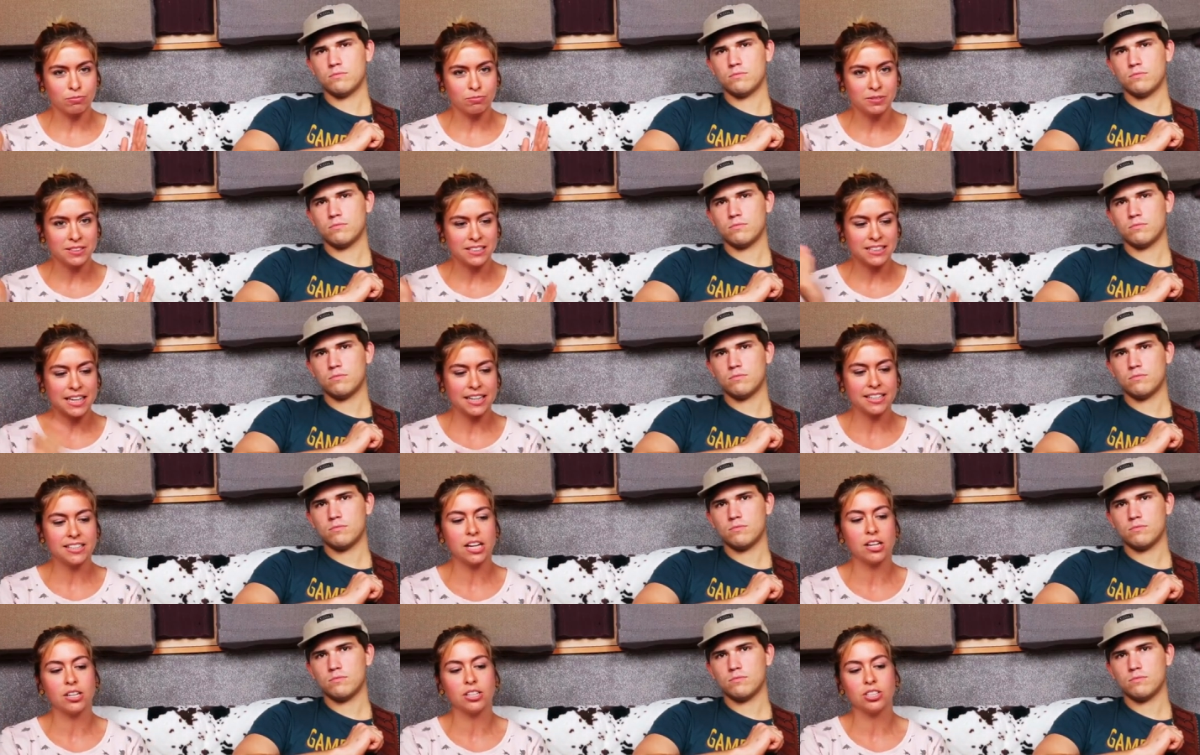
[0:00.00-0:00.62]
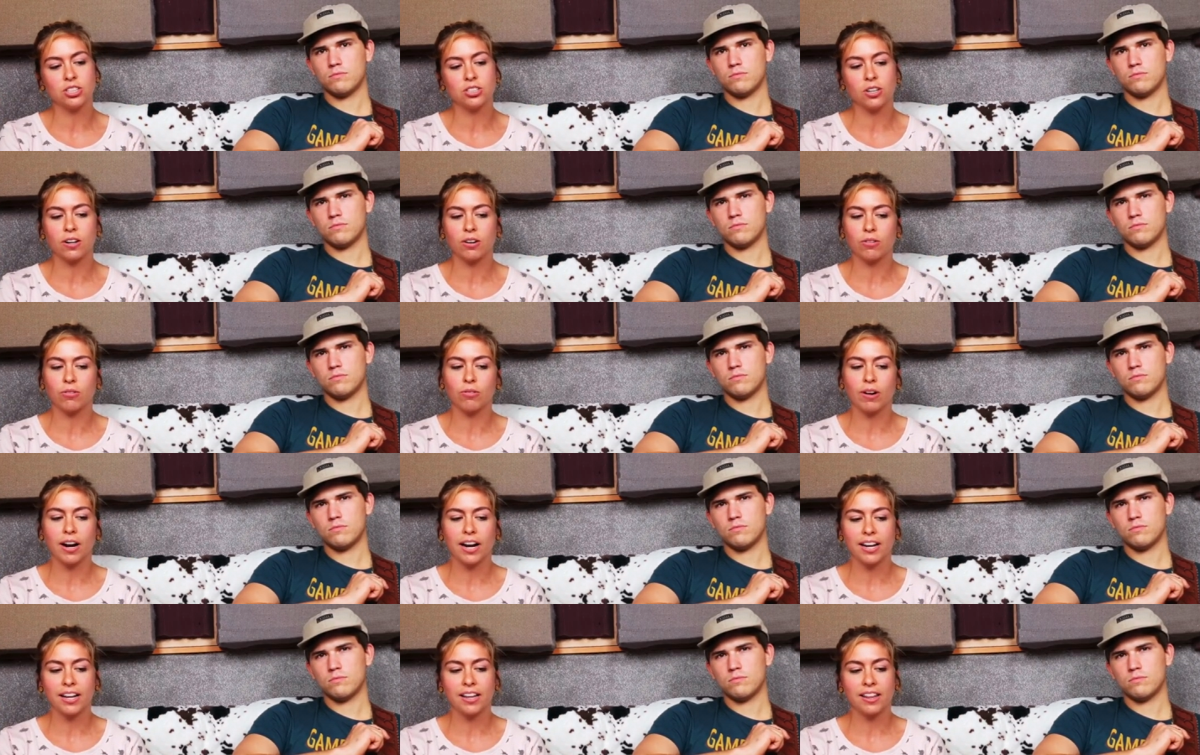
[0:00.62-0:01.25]
Speaker 1: sat down and started
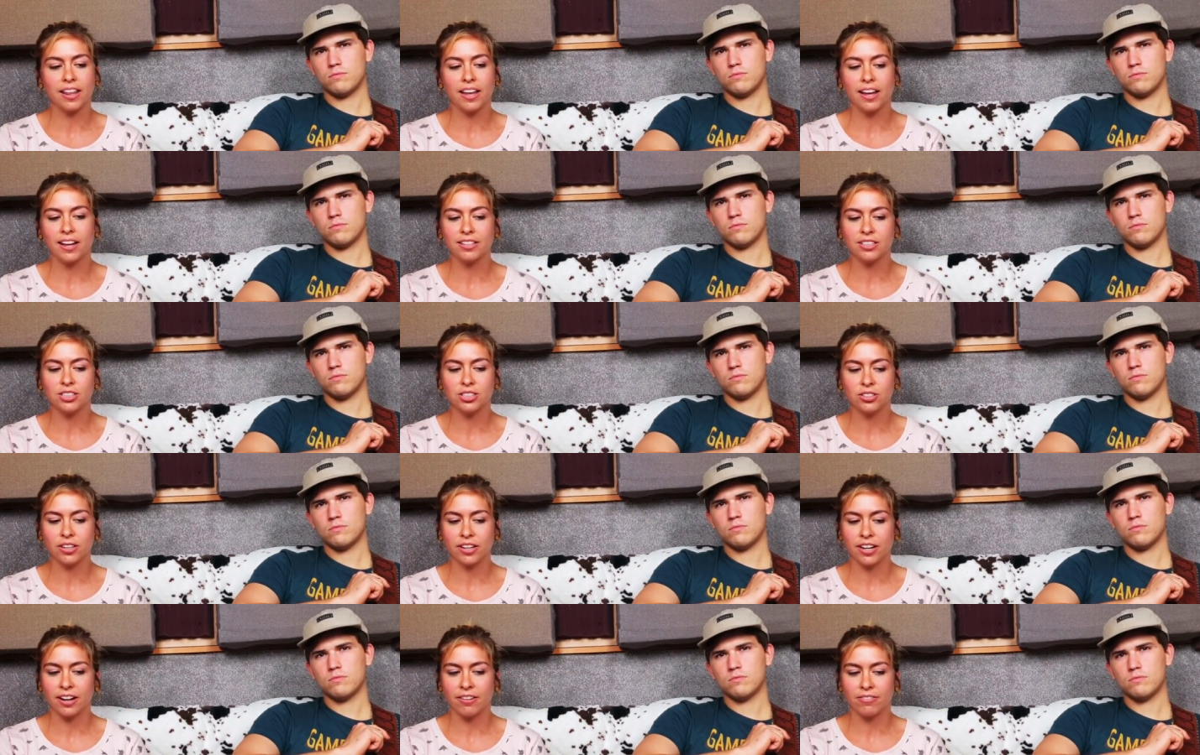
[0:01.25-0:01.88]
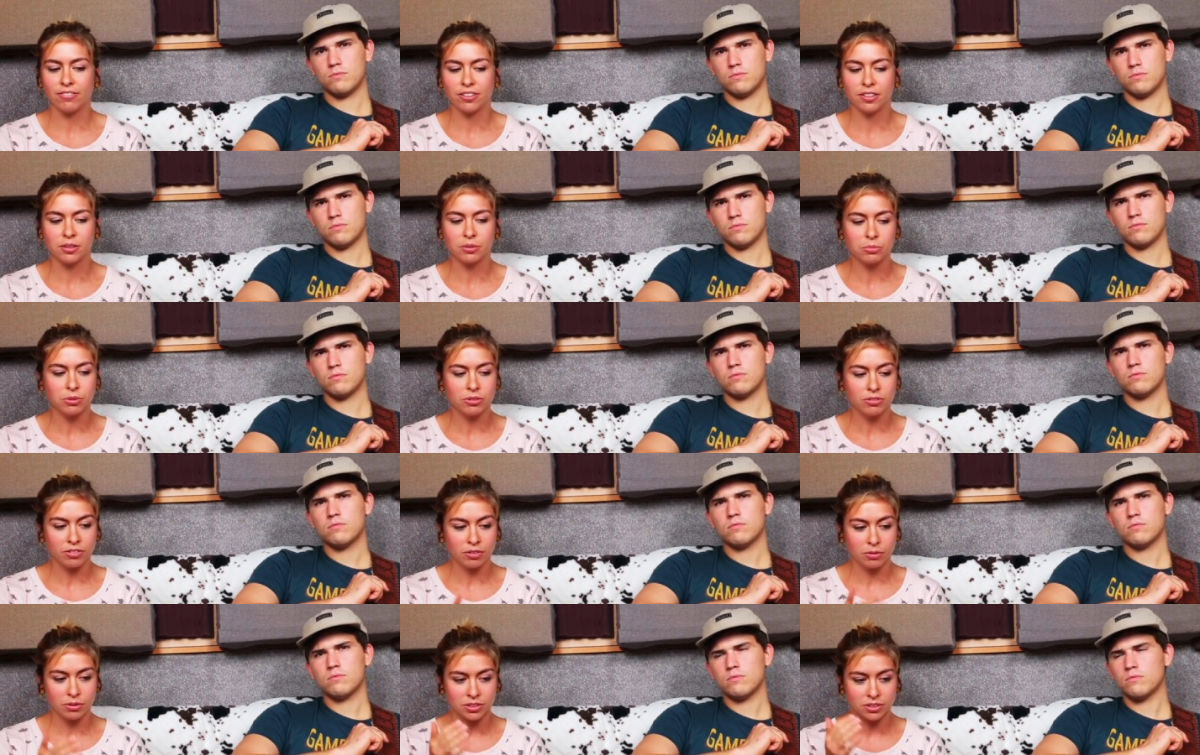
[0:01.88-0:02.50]
writing that straight after the
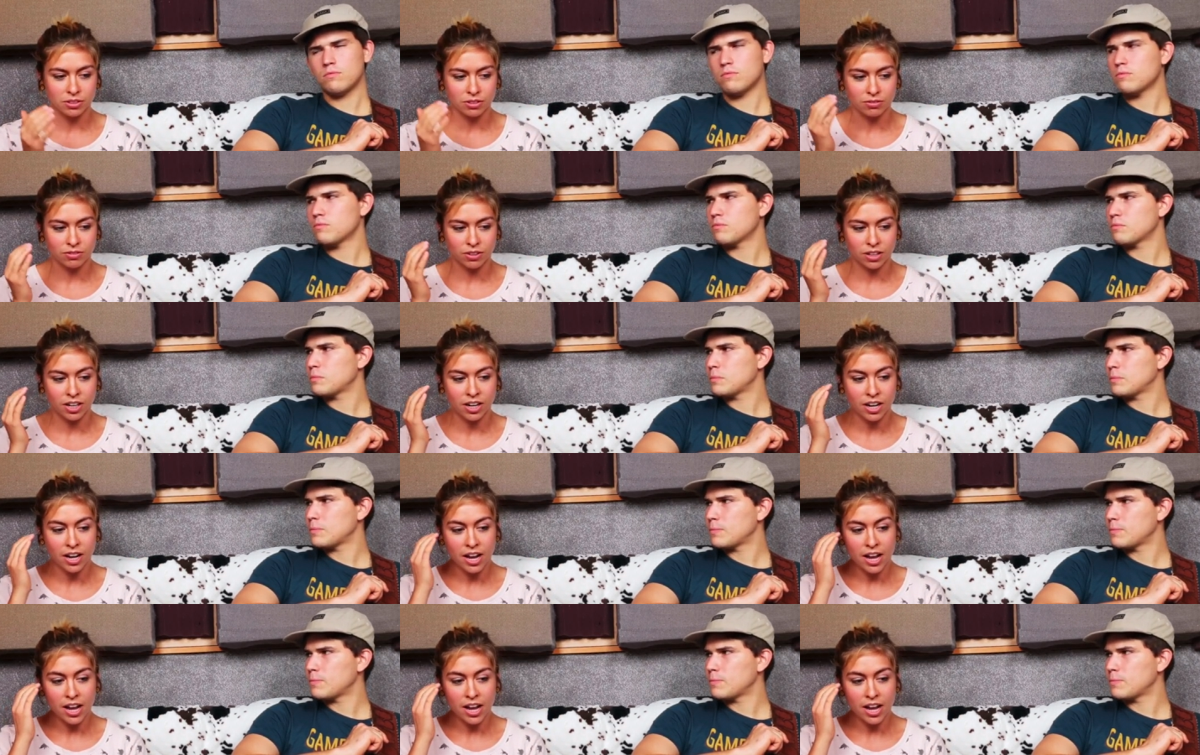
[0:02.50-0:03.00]
movie was over.